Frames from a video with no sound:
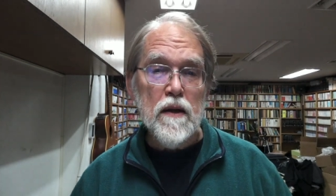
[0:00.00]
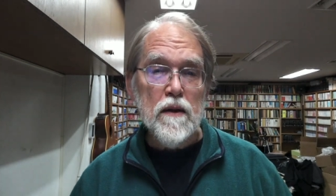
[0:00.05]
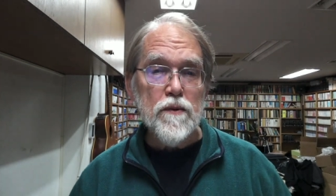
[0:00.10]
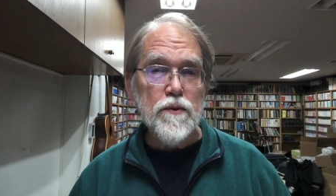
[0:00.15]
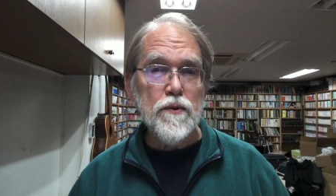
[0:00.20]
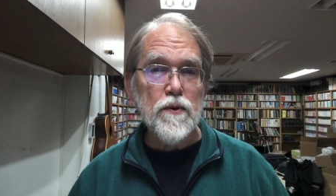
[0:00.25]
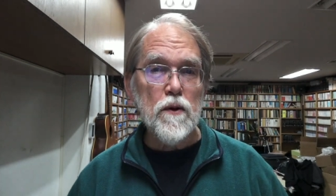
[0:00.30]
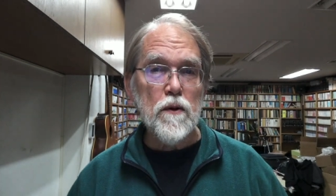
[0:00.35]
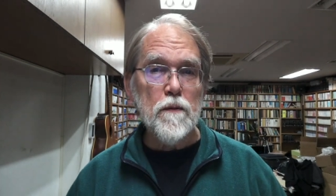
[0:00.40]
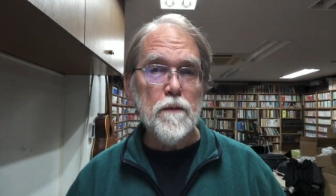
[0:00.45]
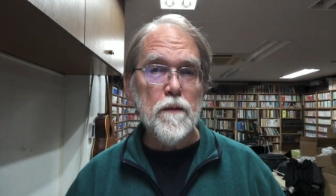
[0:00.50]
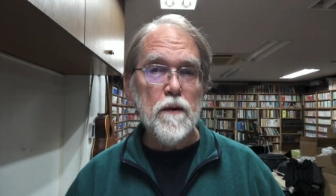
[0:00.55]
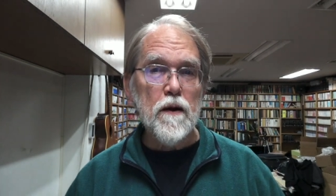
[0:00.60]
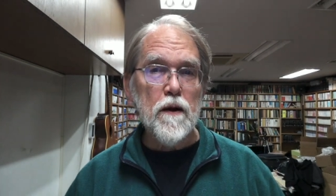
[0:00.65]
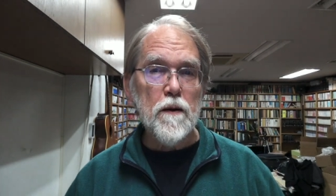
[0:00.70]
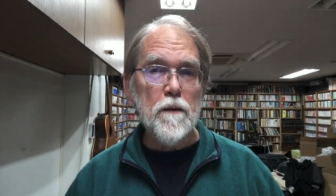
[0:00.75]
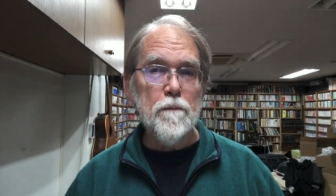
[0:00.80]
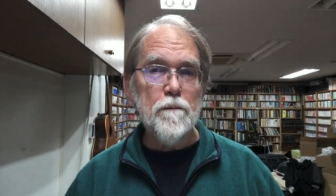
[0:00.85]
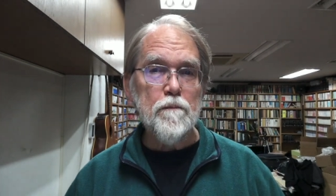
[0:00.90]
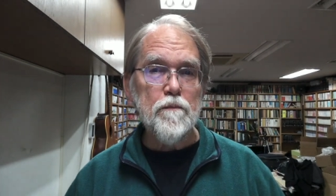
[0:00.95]
So,
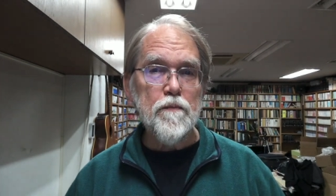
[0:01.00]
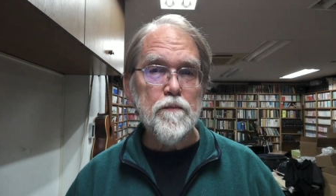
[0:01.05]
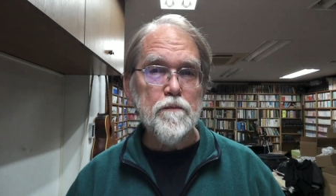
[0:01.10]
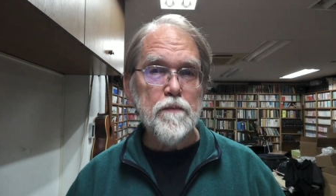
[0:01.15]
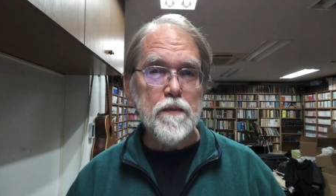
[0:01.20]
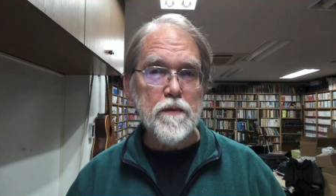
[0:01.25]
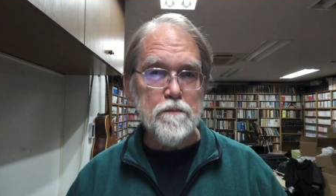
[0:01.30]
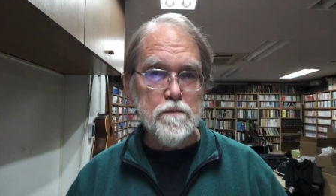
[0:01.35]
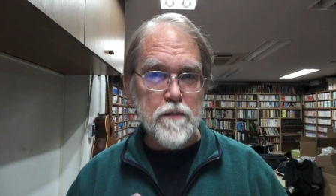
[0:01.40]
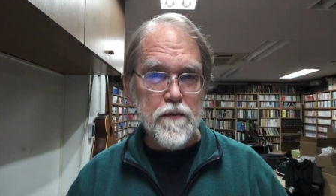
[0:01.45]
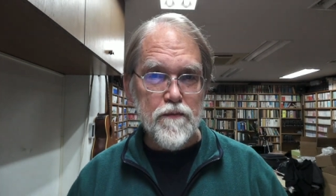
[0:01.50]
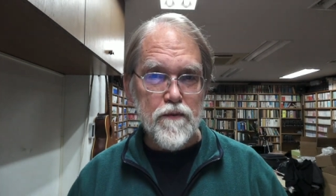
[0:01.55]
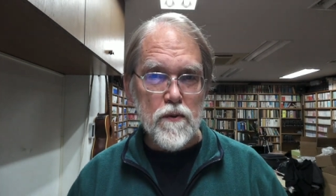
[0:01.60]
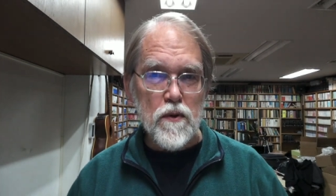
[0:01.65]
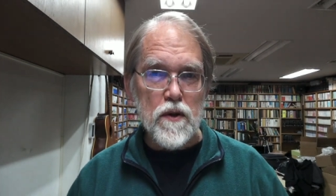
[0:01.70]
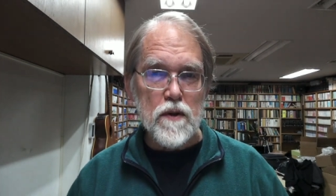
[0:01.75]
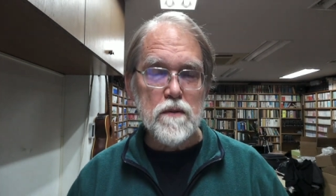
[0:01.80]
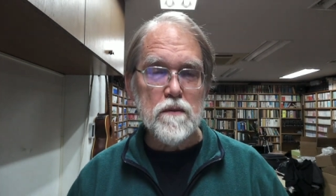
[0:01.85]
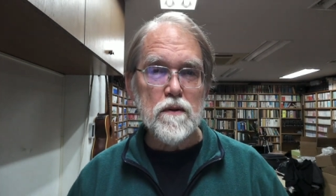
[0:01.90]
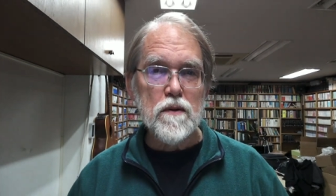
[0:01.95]
but
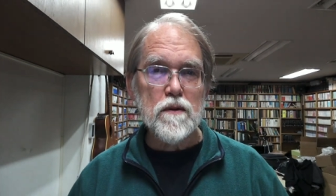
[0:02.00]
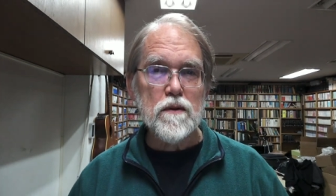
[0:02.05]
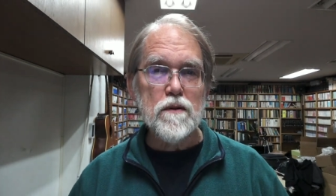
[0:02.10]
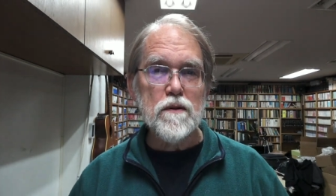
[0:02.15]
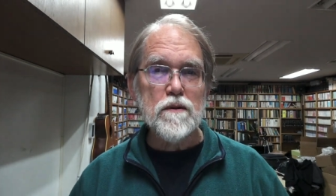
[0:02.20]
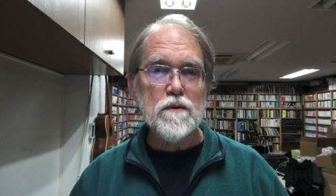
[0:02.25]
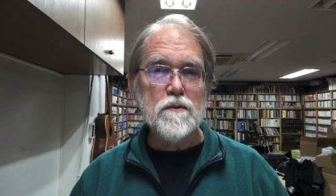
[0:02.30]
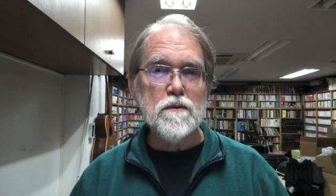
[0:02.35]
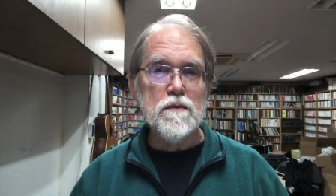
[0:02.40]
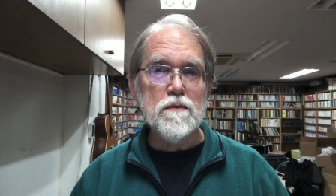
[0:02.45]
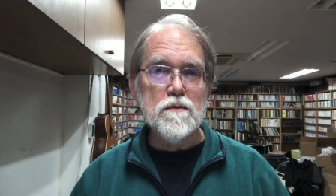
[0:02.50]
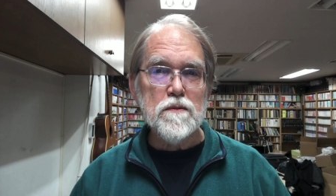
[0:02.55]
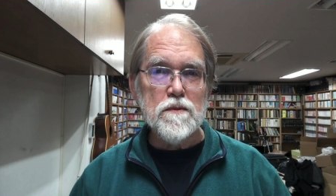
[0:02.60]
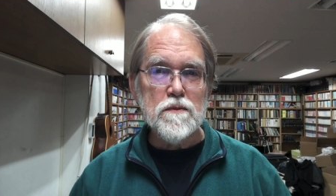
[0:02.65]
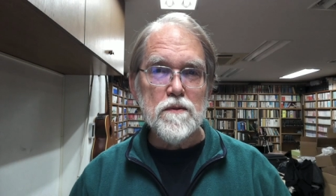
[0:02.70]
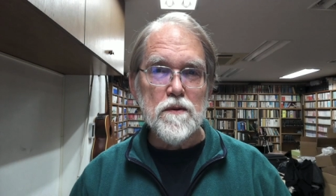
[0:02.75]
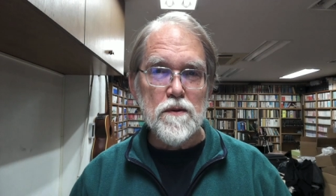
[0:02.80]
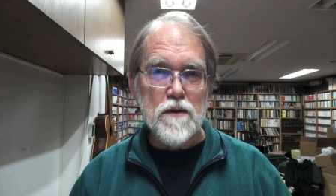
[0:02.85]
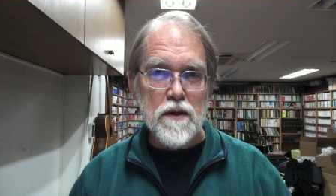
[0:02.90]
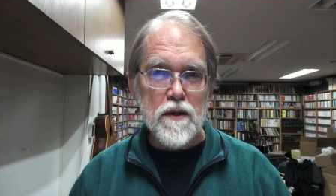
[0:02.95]
before I
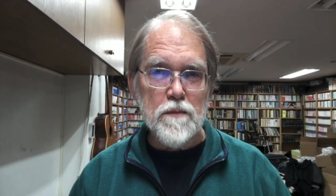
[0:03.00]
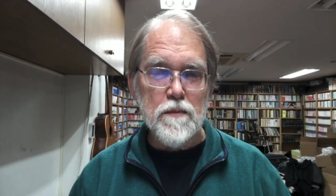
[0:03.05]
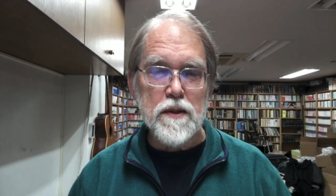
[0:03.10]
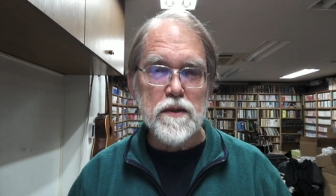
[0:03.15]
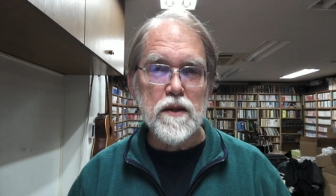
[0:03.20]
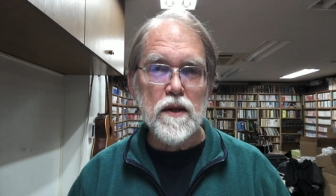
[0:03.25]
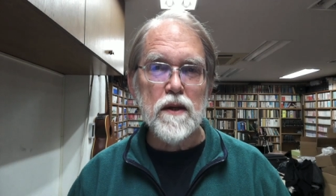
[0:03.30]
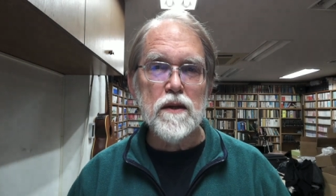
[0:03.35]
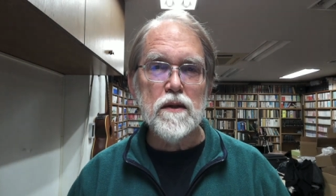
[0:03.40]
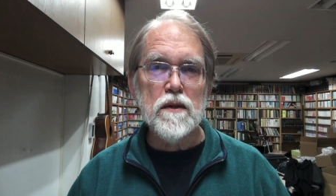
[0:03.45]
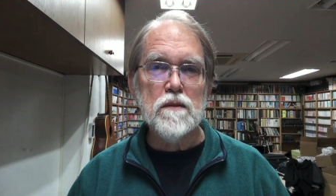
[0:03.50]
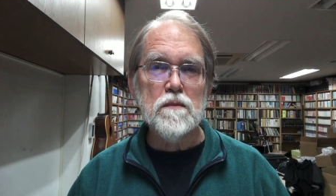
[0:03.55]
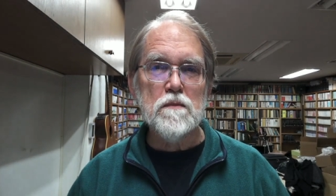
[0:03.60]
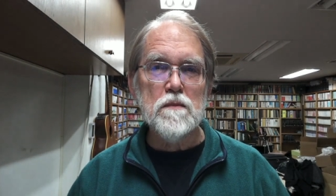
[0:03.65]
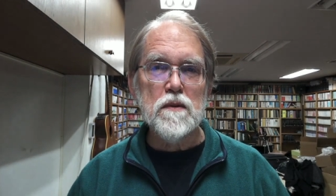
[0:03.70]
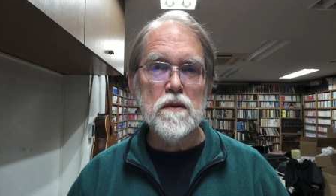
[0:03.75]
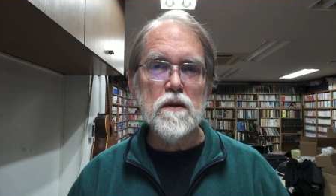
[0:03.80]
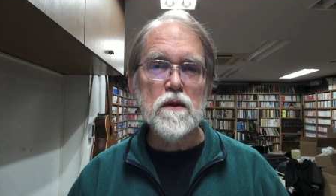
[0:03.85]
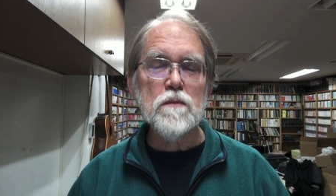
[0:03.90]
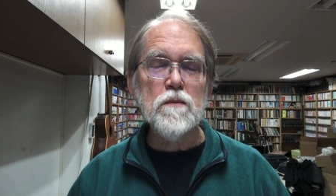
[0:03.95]
think about that
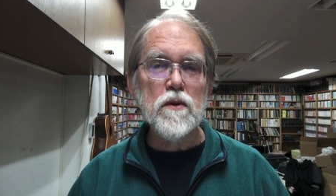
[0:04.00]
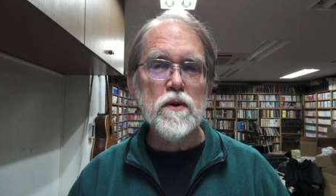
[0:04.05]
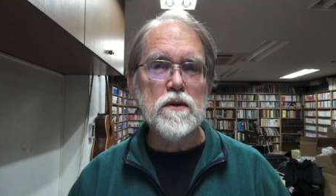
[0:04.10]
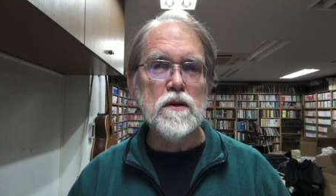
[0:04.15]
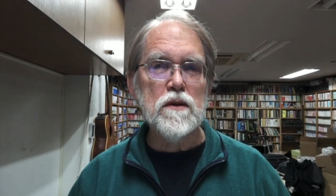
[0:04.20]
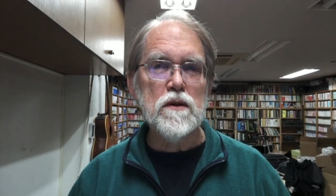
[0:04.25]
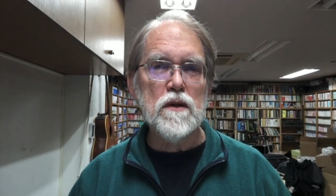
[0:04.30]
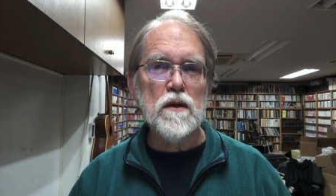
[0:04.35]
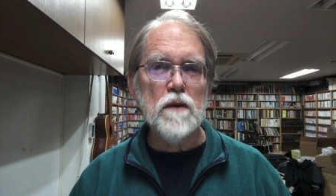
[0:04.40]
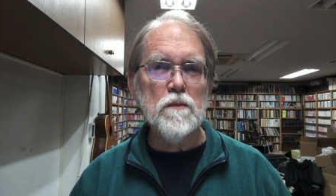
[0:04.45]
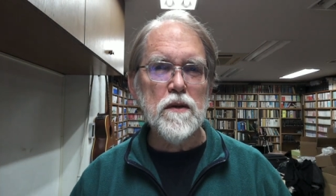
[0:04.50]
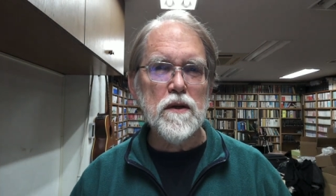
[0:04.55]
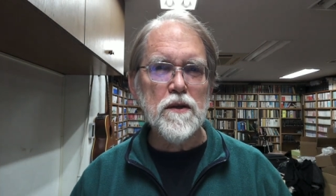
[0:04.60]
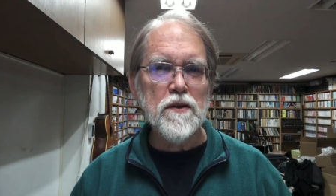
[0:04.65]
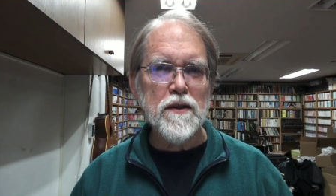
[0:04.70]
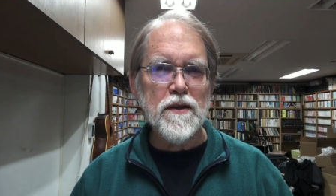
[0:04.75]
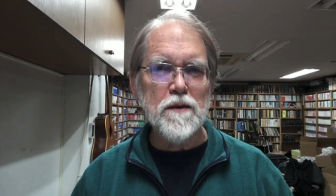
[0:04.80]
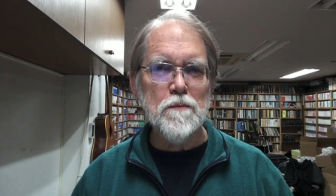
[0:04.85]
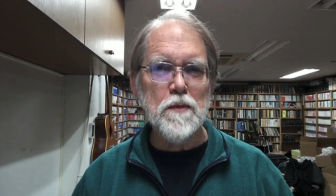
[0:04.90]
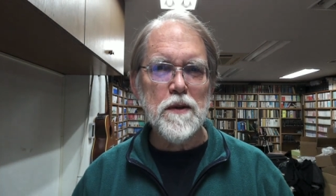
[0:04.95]
in a little more detail, I want to
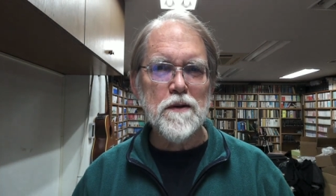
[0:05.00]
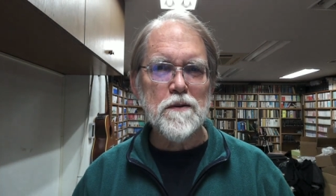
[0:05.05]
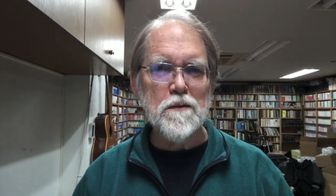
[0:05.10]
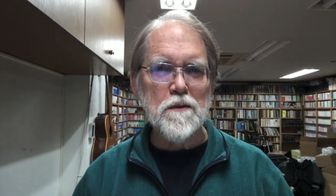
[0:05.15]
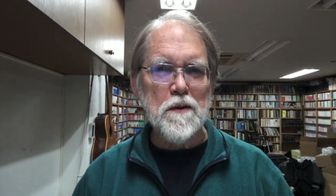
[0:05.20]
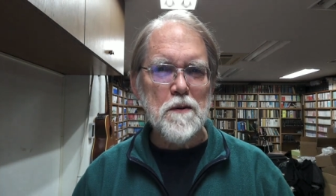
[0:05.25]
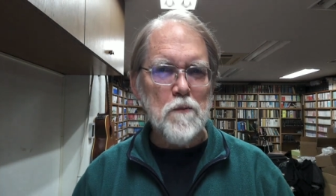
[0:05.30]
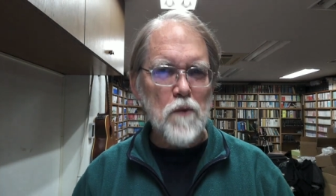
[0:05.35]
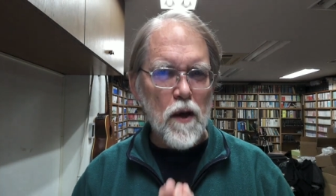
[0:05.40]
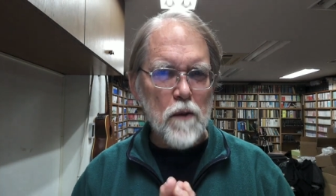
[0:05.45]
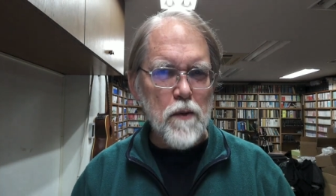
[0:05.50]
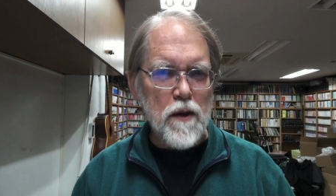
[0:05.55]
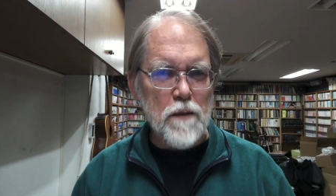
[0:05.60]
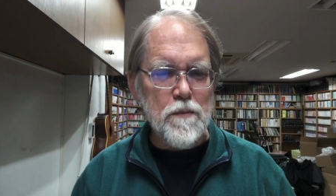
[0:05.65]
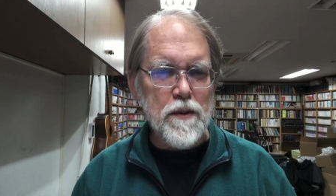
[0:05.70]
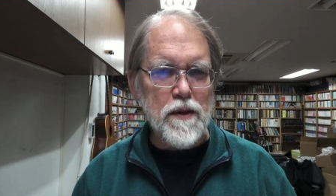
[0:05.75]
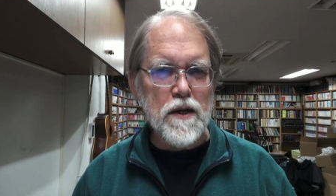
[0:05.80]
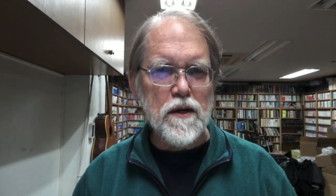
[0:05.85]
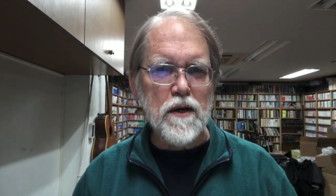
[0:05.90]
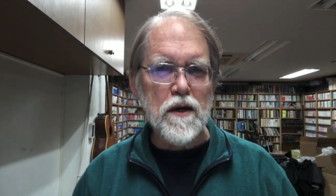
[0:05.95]
think about, well, I want to
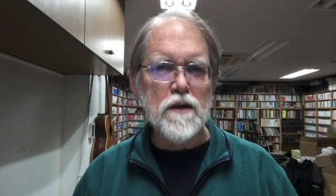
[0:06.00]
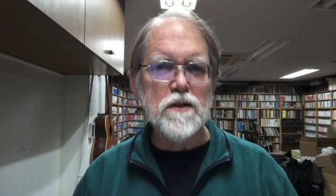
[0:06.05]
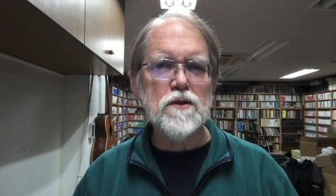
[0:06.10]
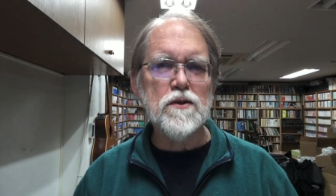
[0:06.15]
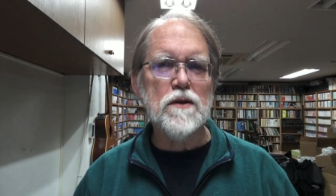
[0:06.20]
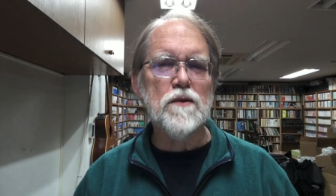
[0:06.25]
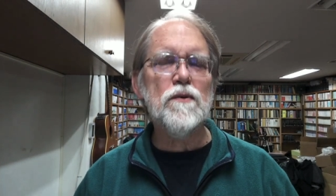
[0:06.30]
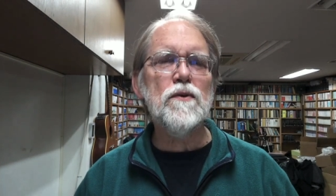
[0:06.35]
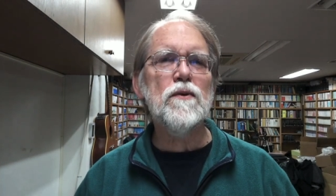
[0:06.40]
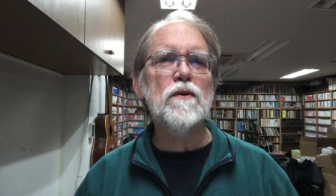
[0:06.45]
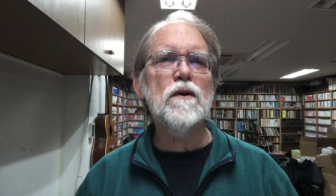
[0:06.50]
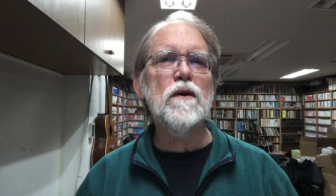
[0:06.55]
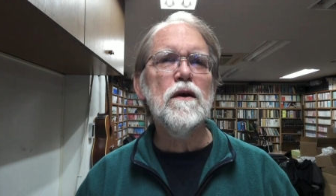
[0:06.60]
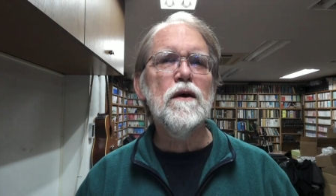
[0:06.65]
be cautious.